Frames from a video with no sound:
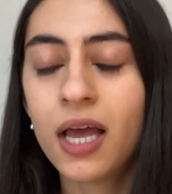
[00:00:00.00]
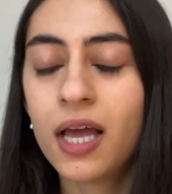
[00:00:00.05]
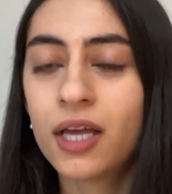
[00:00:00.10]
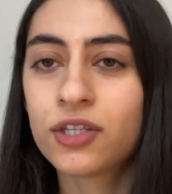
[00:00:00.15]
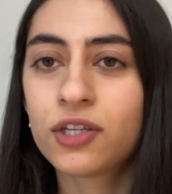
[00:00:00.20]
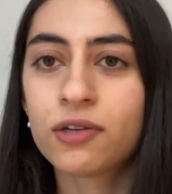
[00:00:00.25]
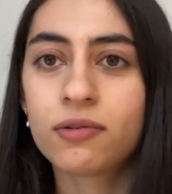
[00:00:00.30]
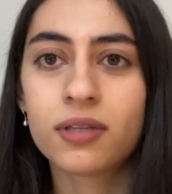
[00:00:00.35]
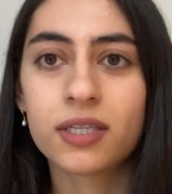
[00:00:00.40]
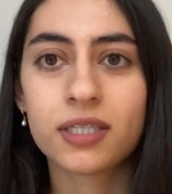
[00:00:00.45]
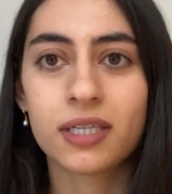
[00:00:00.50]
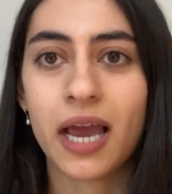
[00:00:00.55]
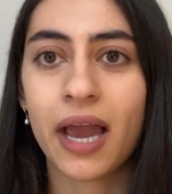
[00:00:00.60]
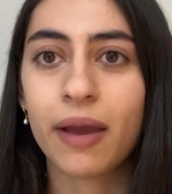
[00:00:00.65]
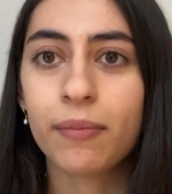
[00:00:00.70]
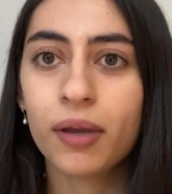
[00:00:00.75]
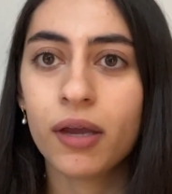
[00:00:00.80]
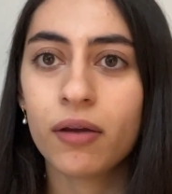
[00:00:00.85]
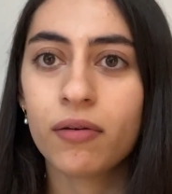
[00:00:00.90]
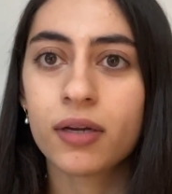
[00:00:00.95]
So this
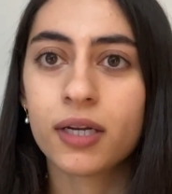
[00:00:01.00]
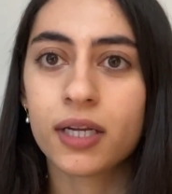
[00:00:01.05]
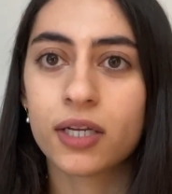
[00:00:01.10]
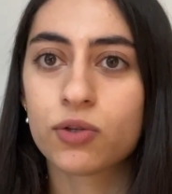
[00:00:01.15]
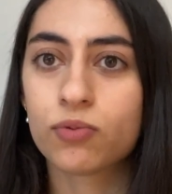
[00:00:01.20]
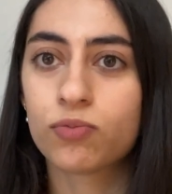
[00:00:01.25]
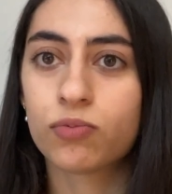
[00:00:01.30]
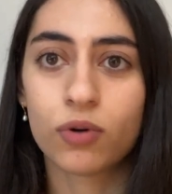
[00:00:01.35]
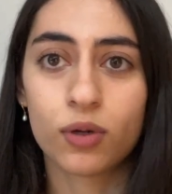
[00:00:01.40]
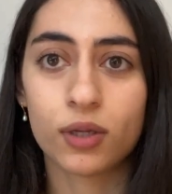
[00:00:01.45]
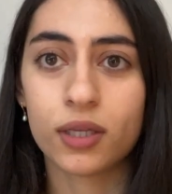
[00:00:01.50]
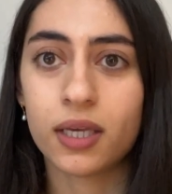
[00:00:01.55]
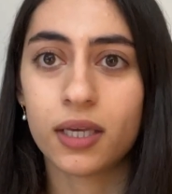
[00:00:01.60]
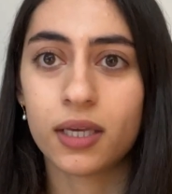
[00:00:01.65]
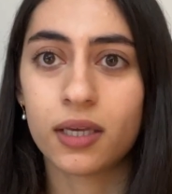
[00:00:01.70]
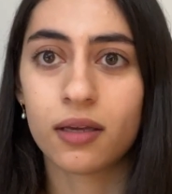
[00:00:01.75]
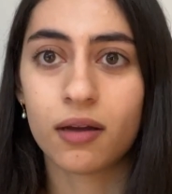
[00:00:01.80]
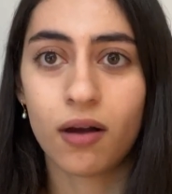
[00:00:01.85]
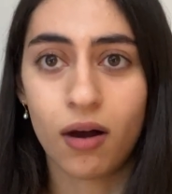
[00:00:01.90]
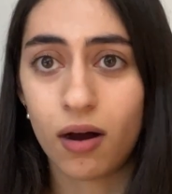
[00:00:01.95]
time period is
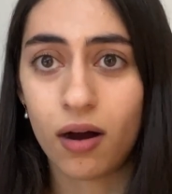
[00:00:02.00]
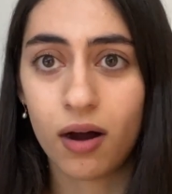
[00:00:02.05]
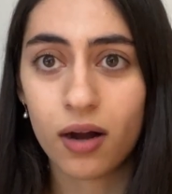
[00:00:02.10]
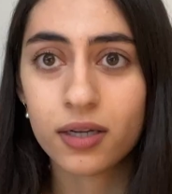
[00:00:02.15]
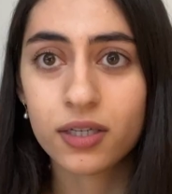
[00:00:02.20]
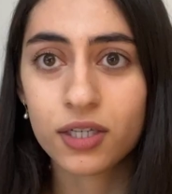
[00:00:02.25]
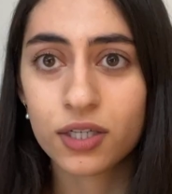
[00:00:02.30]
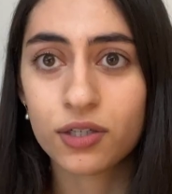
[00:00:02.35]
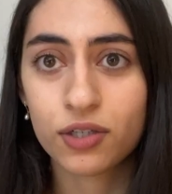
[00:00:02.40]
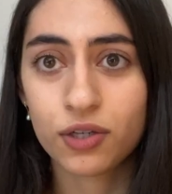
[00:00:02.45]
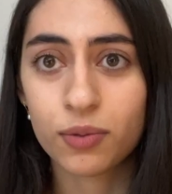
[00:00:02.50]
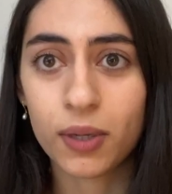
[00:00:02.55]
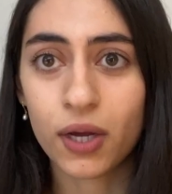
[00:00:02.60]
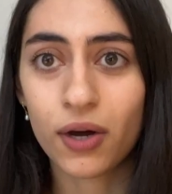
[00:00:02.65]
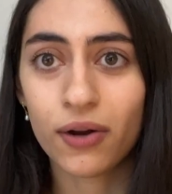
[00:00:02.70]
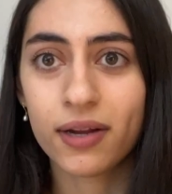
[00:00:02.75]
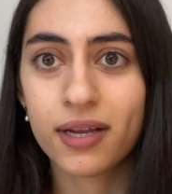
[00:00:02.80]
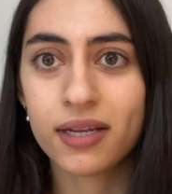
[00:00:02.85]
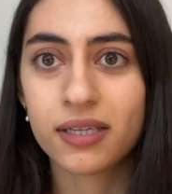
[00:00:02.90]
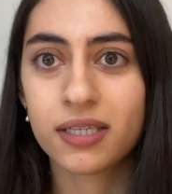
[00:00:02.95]
really hard to be
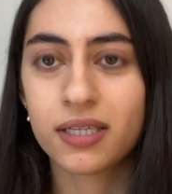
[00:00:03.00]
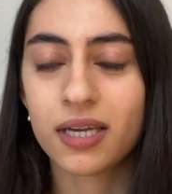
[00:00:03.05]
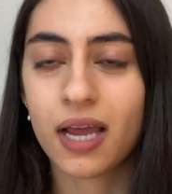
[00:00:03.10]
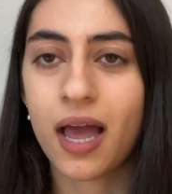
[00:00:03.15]
honest.